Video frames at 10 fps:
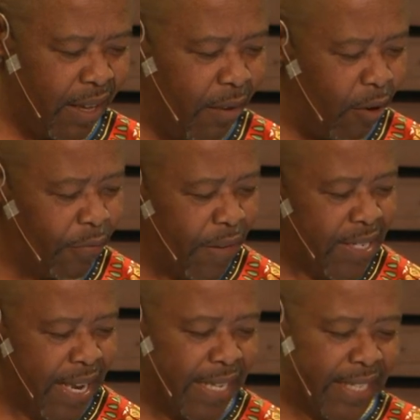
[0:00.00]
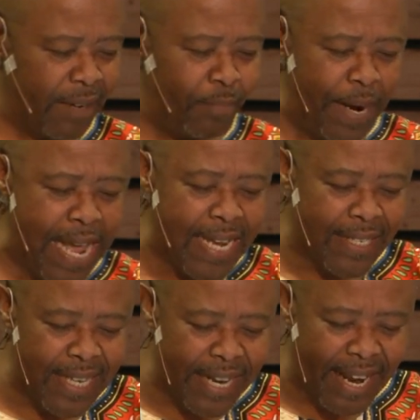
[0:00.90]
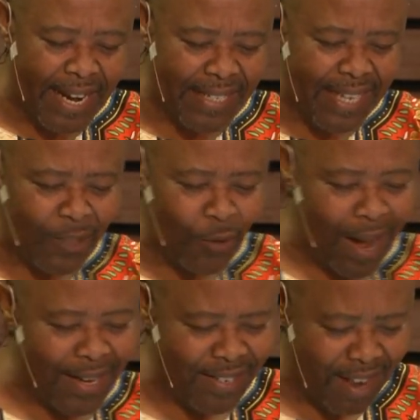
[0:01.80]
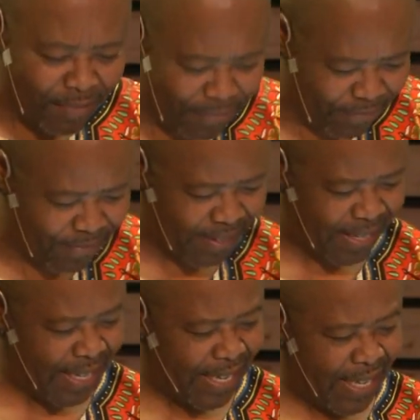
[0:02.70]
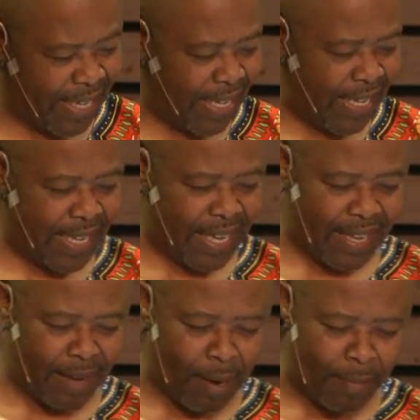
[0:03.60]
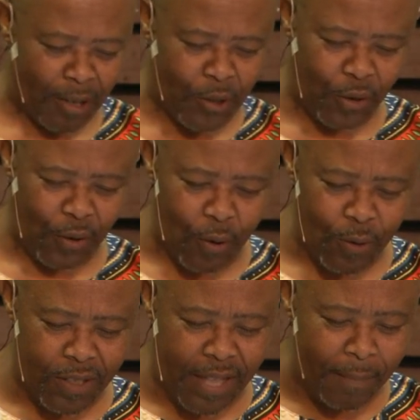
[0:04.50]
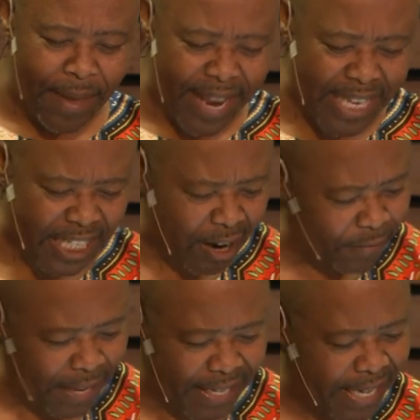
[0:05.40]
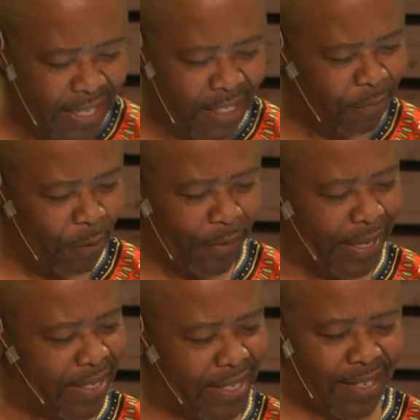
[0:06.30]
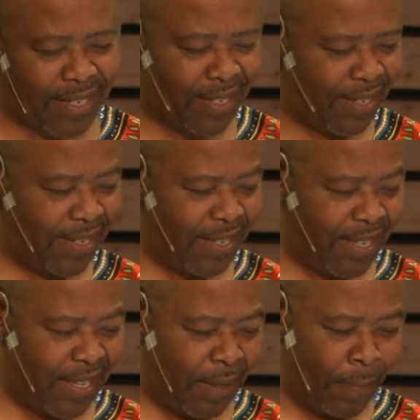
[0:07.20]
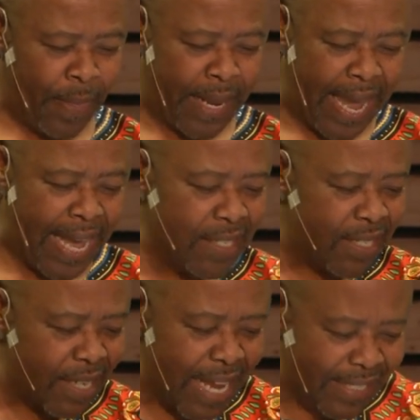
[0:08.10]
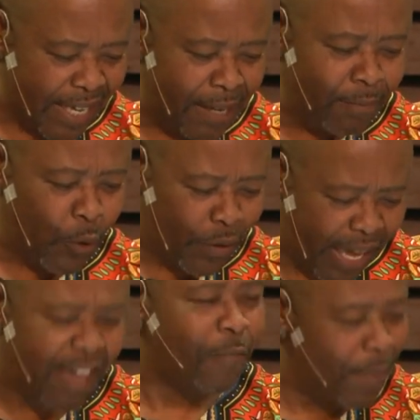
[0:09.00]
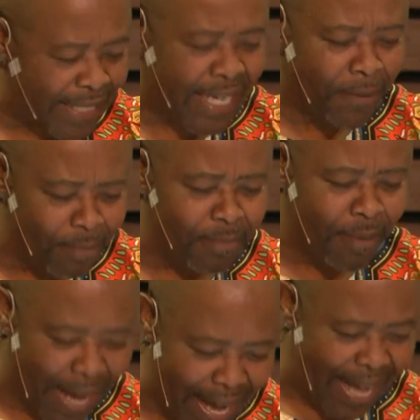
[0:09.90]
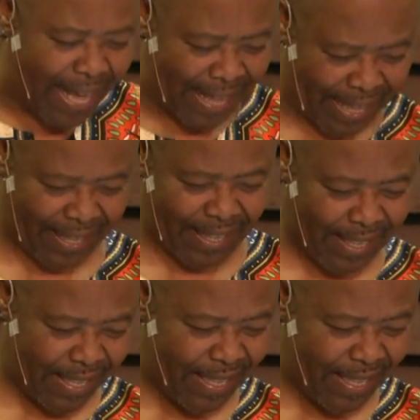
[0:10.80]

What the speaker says: on verse 8? And please send a letter to Asaph. I'm about to close. The manager of the king's forest instructed him to give me timber. I